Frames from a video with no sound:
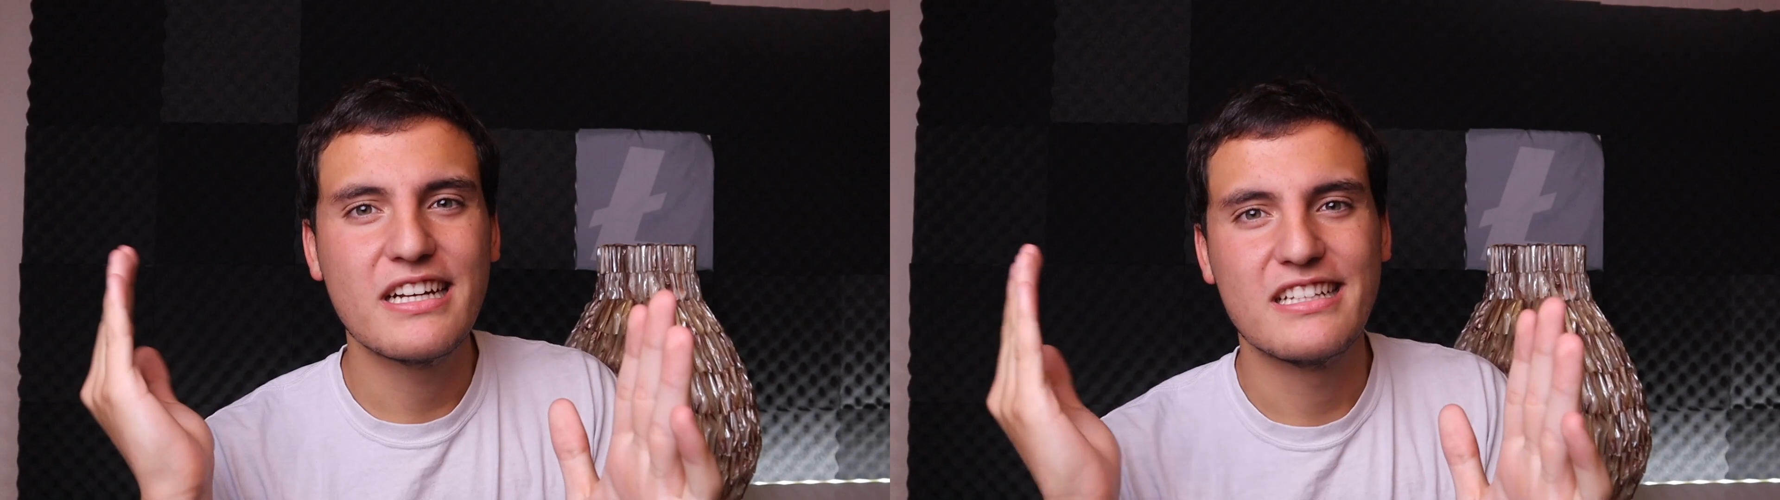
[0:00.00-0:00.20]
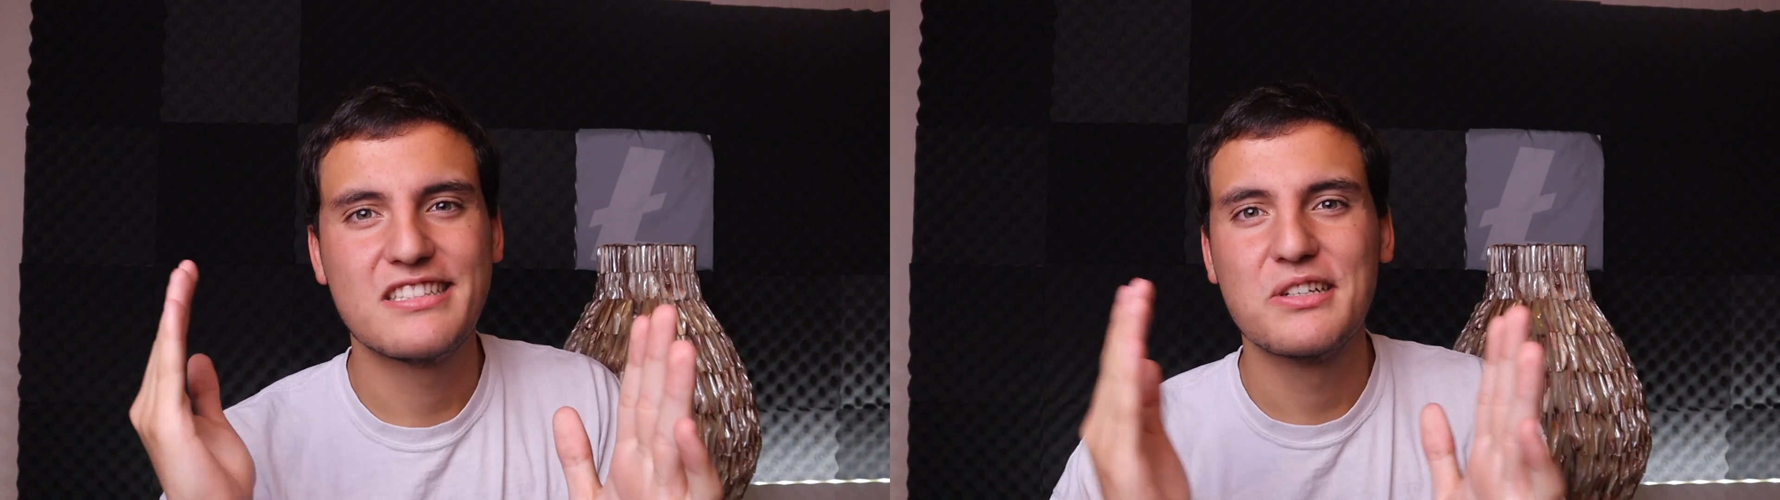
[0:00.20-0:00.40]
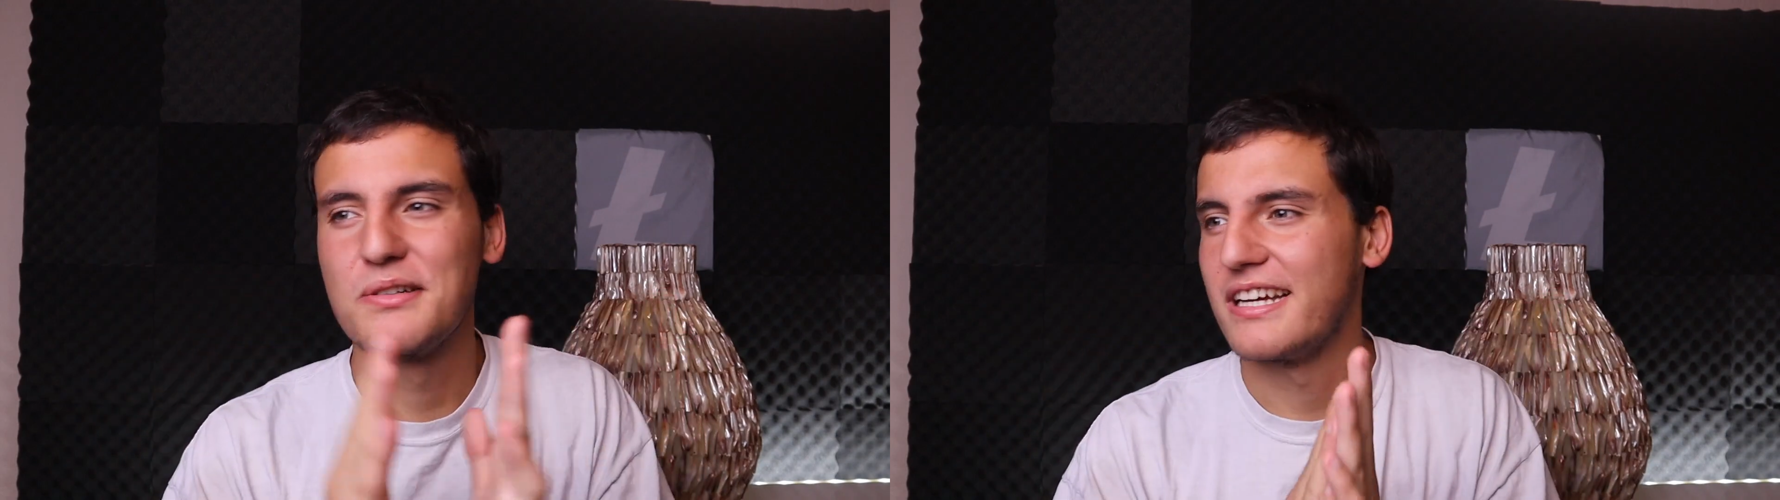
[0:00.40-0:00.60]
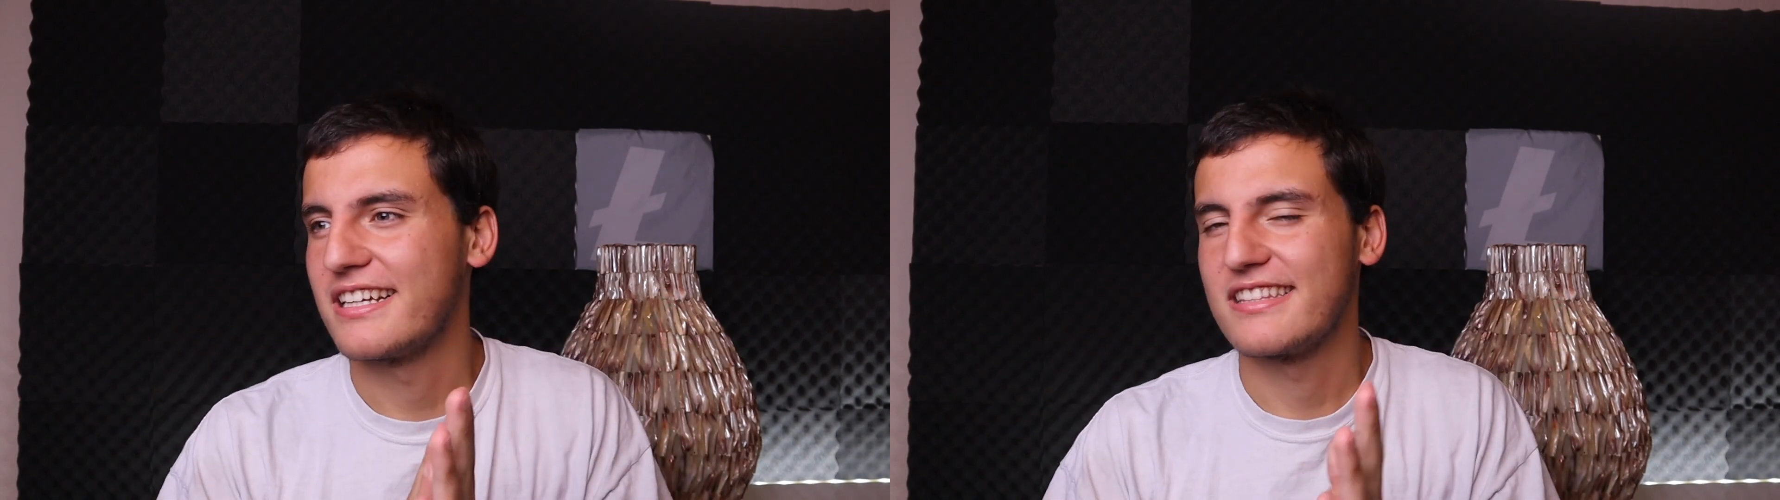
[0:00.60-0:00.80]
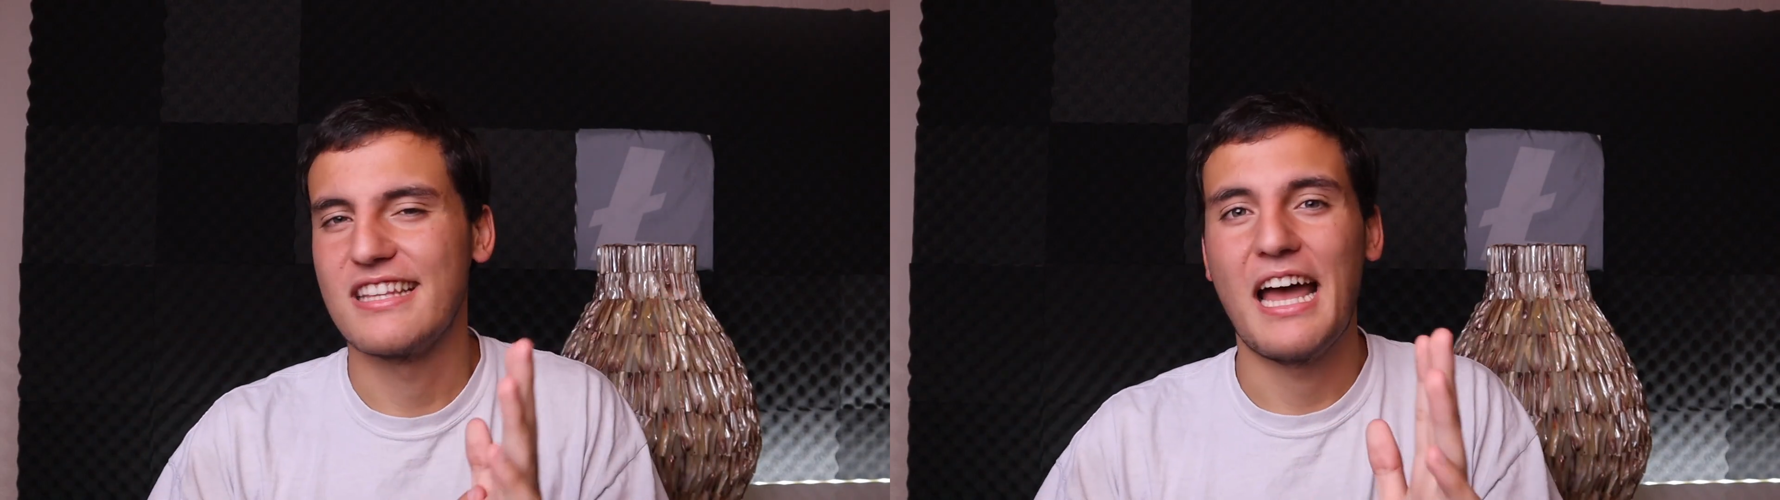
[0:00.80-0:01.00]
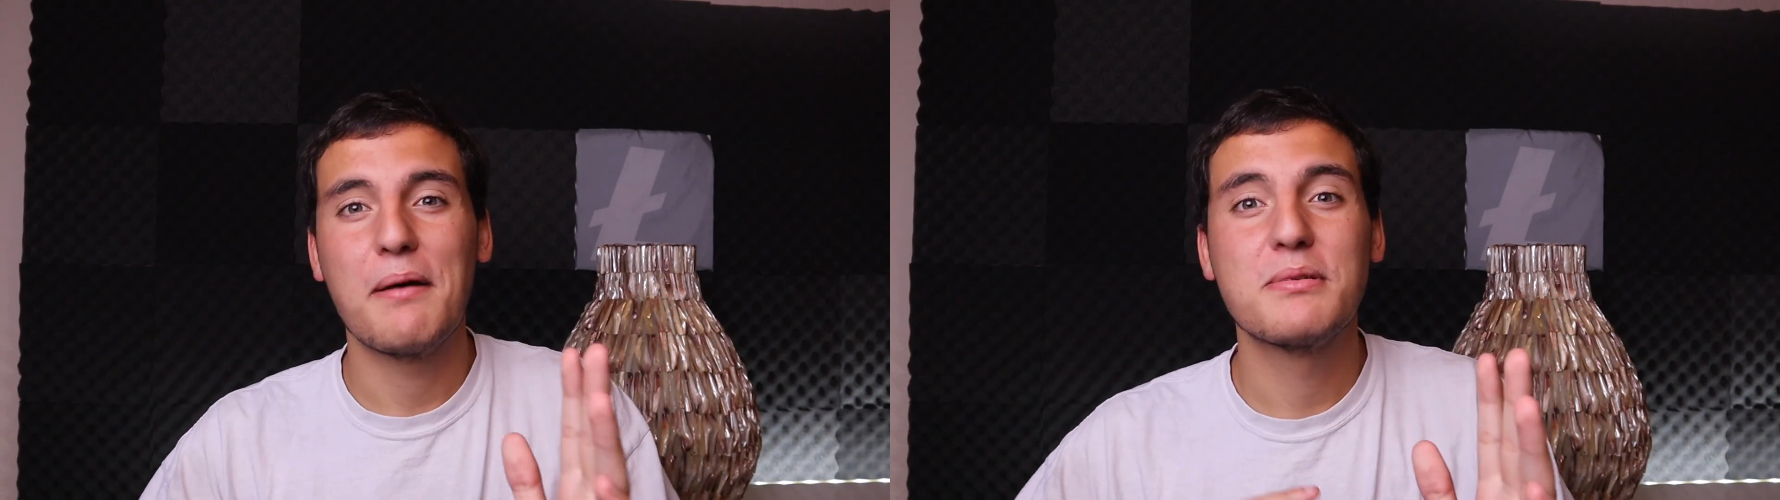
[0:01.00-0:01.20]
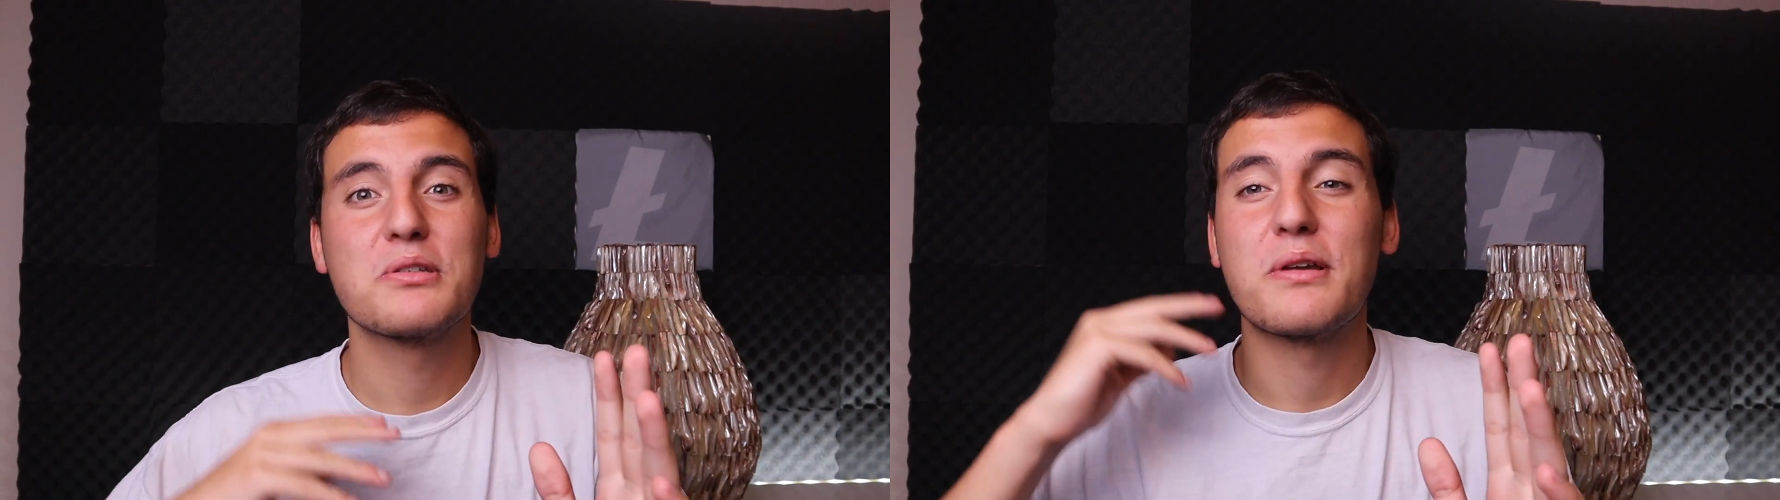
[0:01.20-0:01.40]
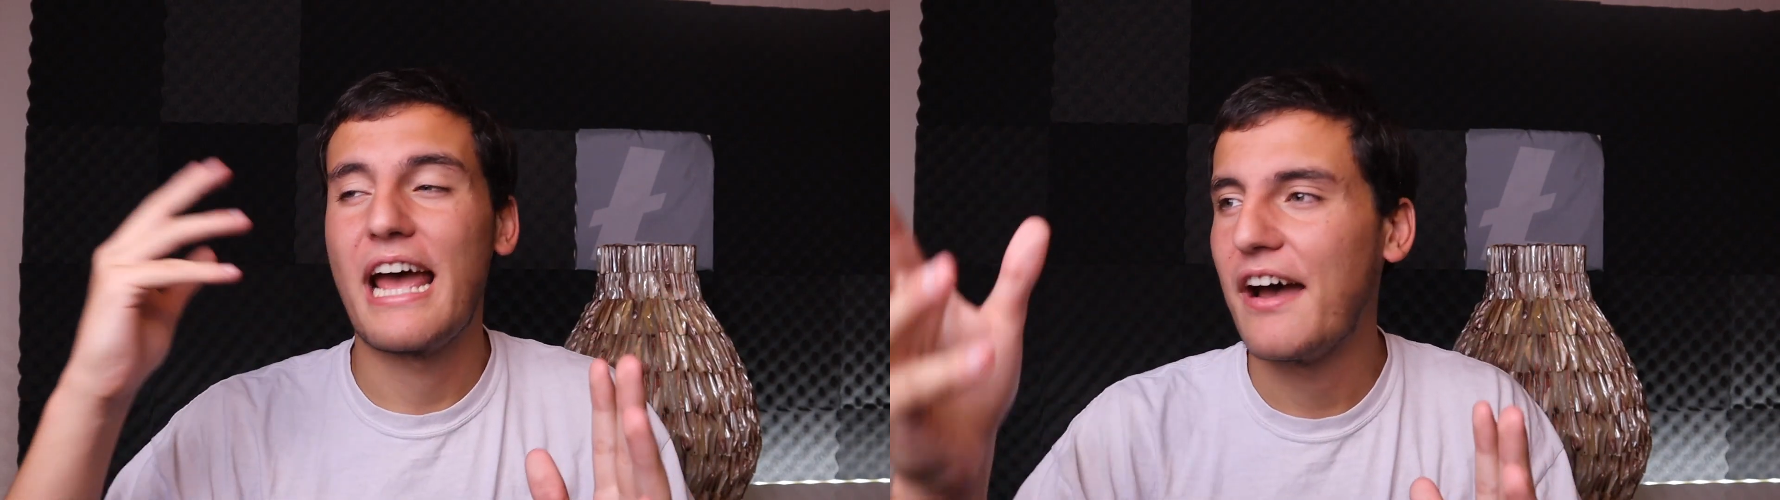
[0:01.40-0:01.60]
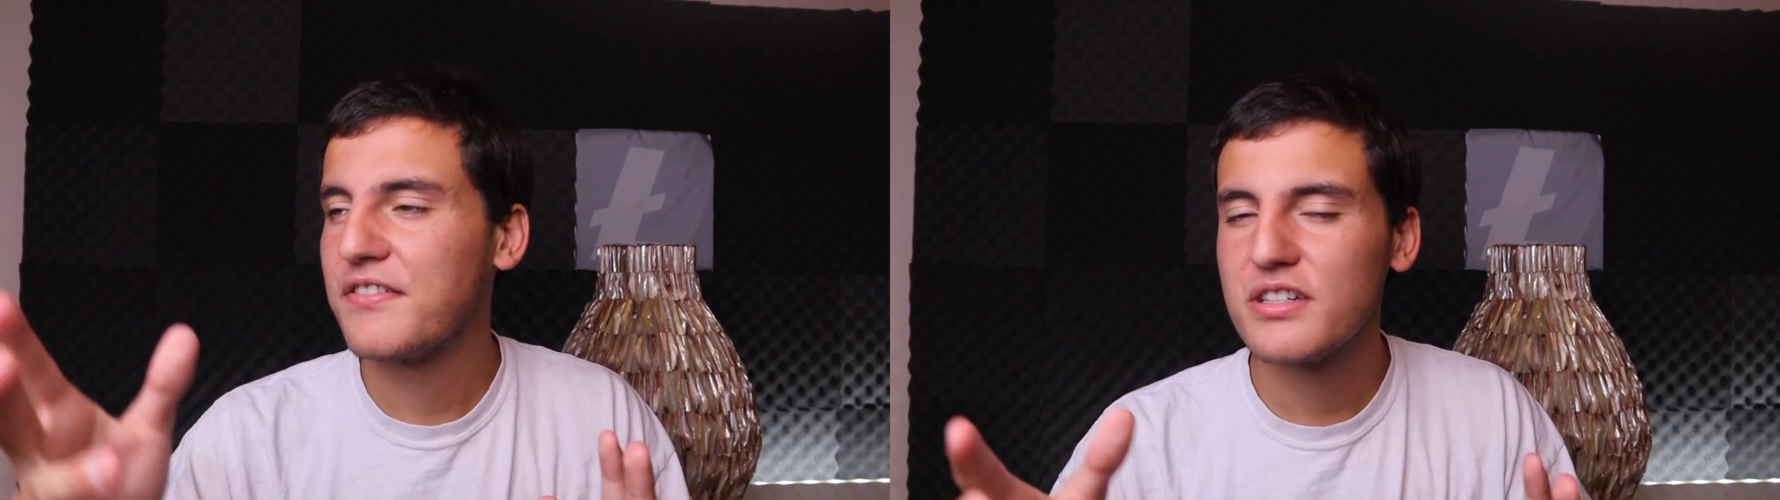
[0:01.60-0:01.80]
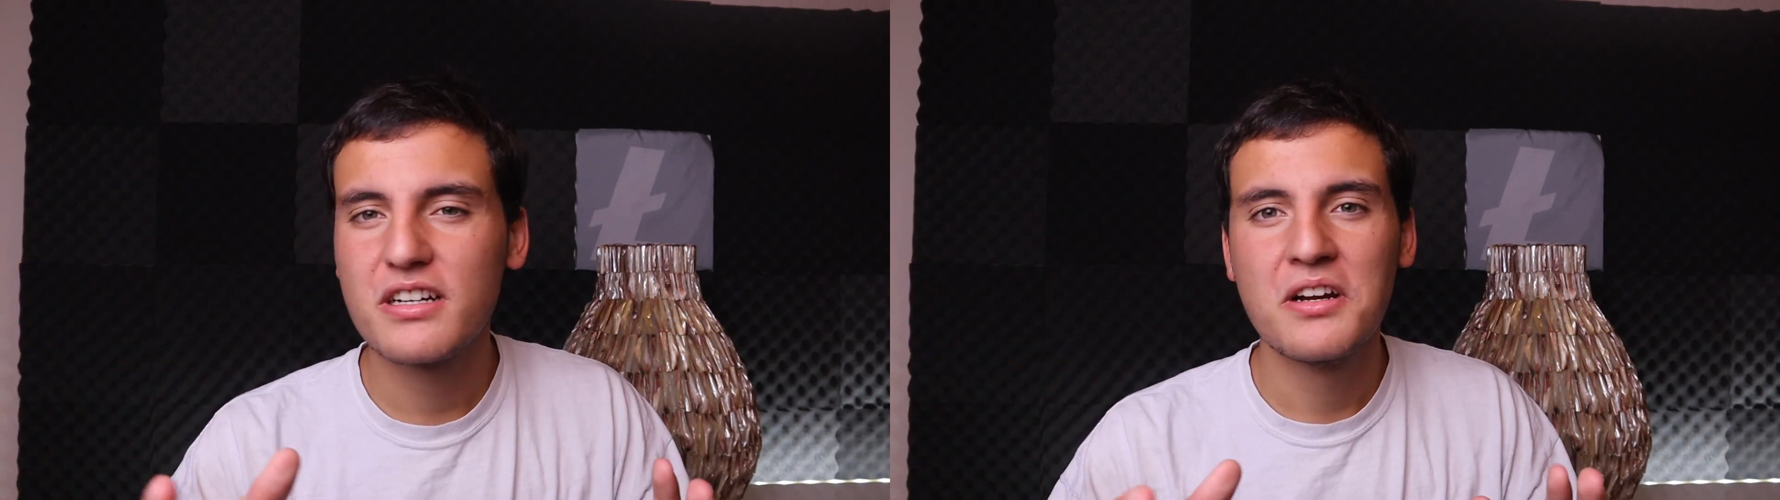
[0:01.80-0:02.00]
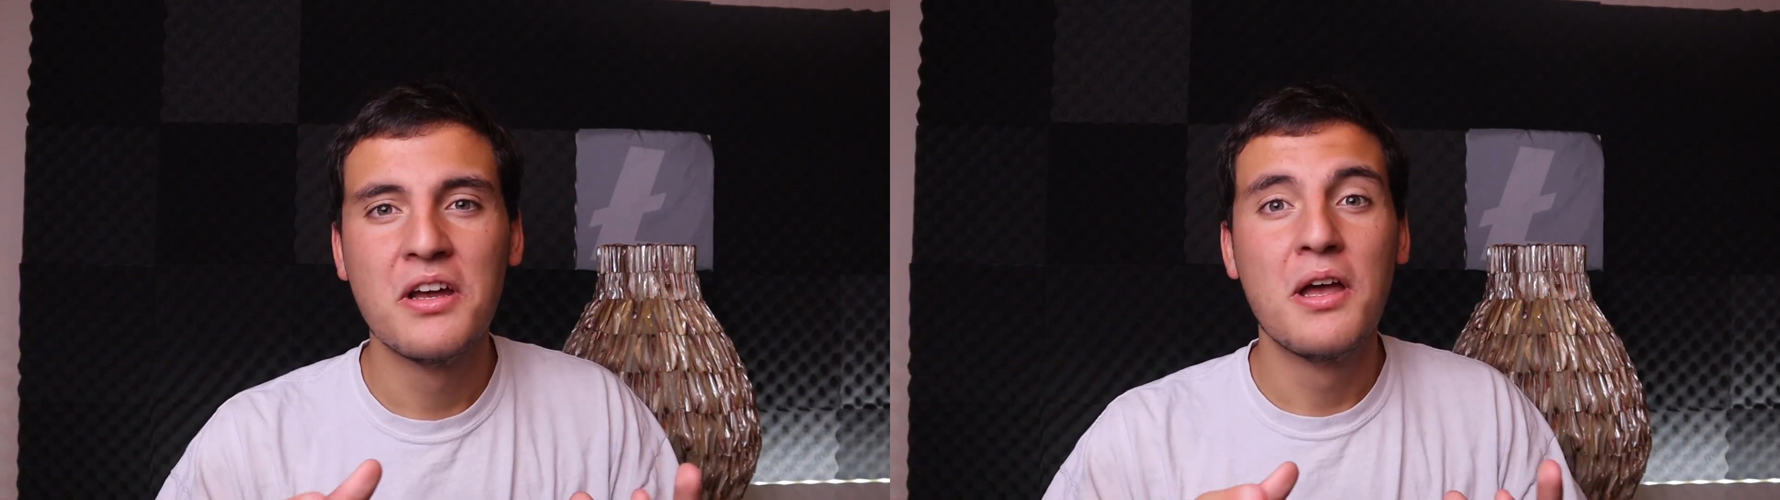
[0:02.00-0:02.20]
until like the episode after,